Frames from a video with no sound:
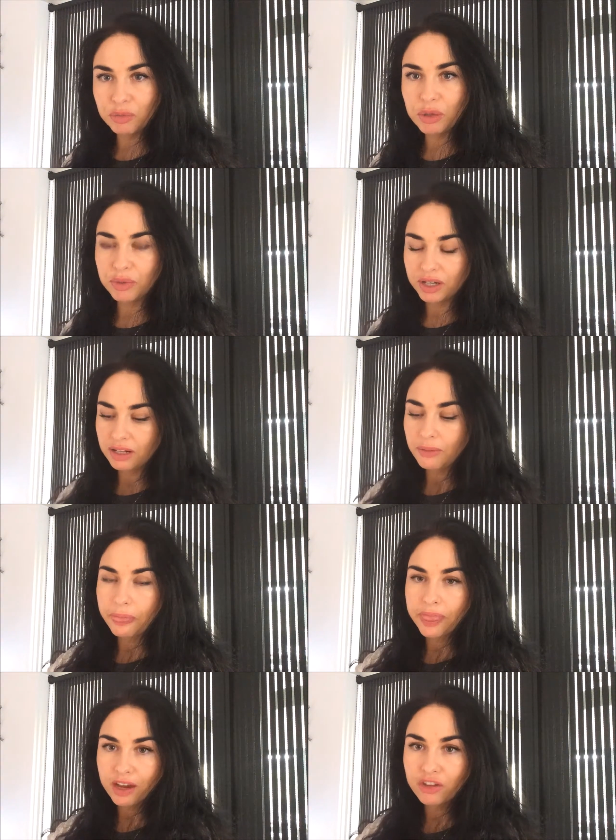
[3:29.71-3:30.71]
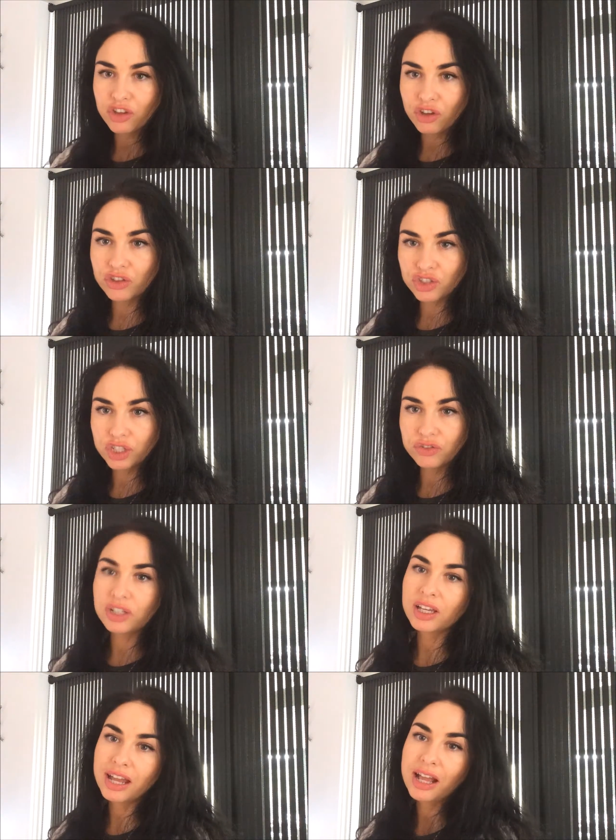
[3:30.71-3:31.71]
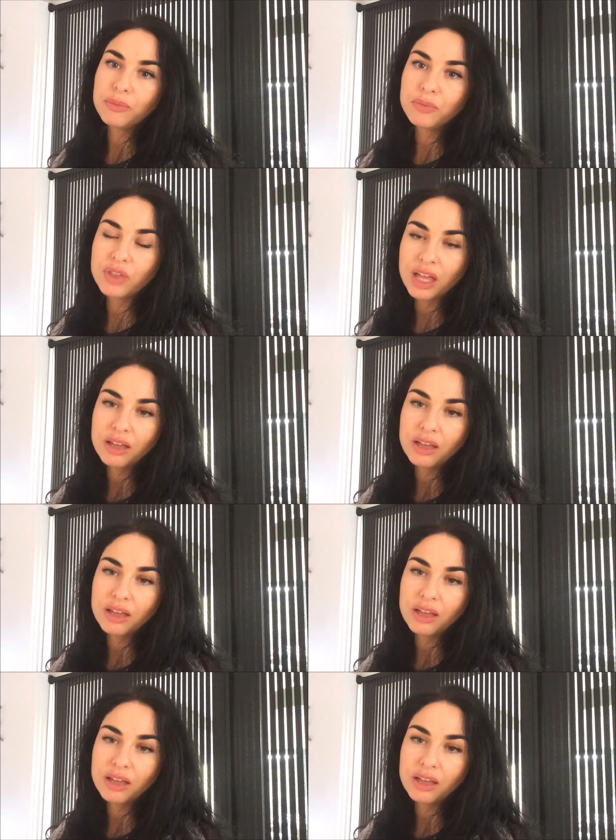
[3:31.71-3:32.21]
people there, the other children, can help